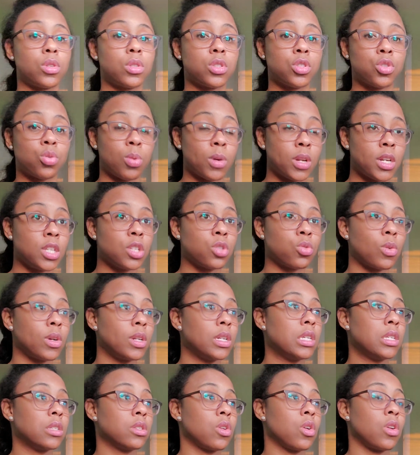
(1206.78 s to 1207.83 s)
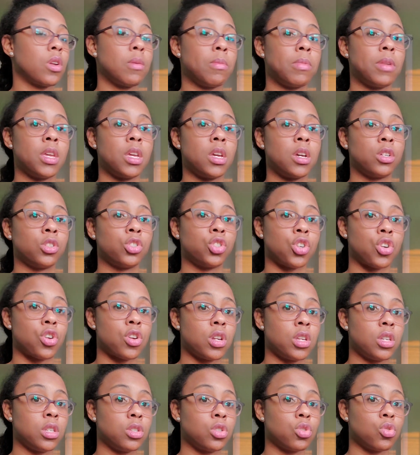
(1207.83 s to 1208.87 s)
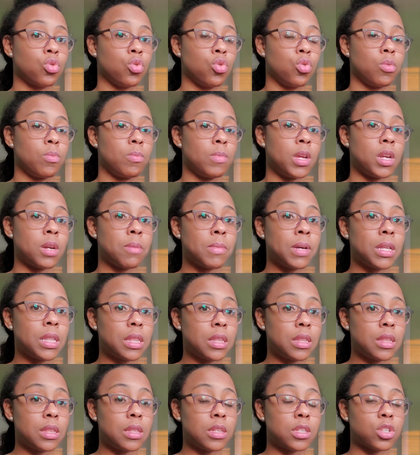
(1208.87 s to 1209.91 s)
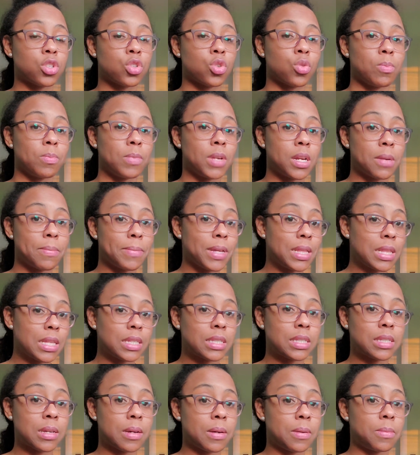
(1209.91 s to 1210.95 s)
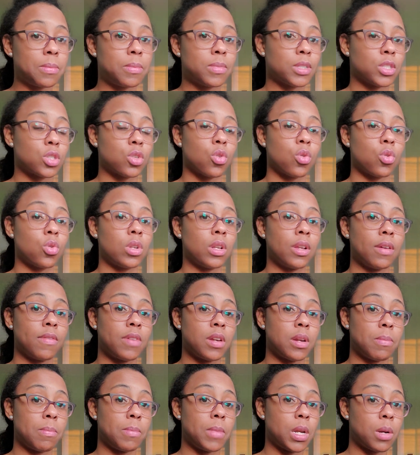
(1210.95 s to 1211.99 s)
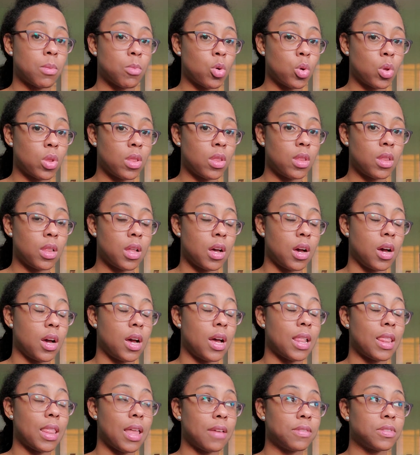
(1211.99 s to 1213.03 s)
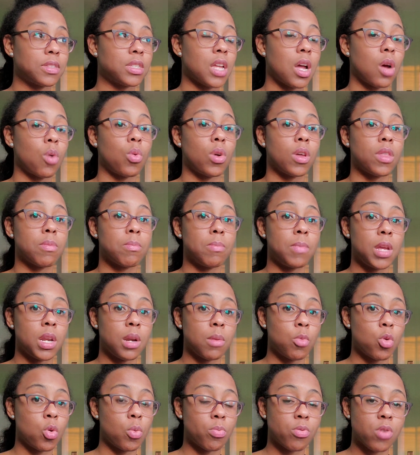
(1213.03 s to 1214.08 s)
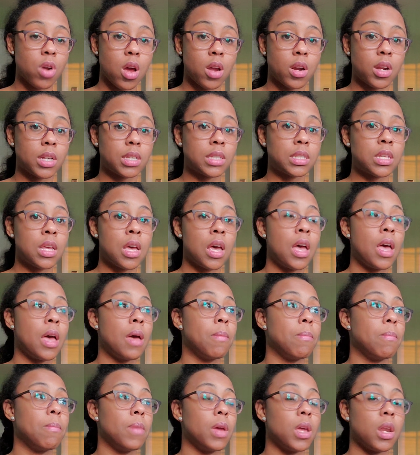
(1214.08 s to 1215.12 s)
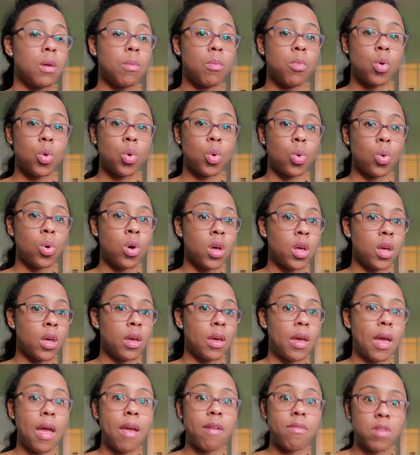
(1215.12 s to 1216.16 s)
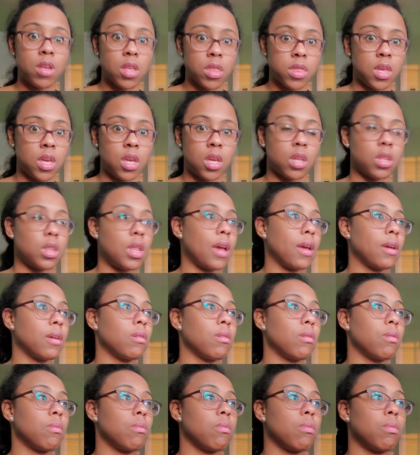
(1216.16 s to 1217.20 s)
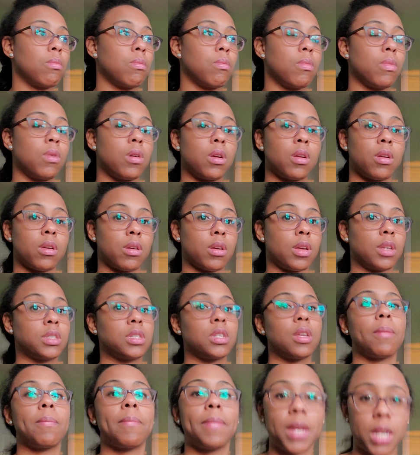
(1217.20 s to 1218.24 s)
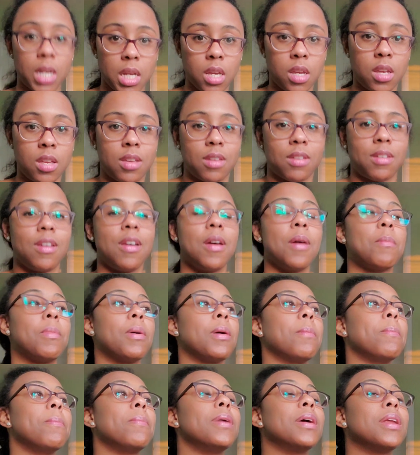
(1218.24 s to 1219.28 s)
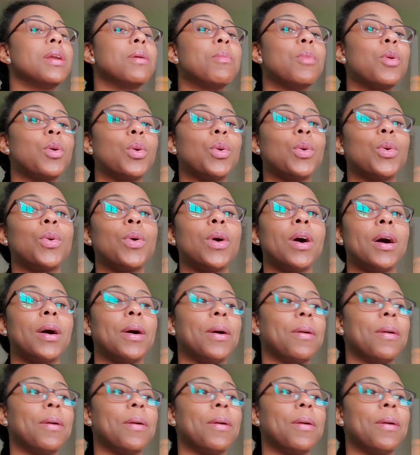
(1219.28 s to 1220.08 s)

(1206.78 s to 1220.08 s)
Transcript: 2020 is going to be a journey to minimalism. So living a minimal a lifestyle with minimal products, minimal everything, like except money, but minimal,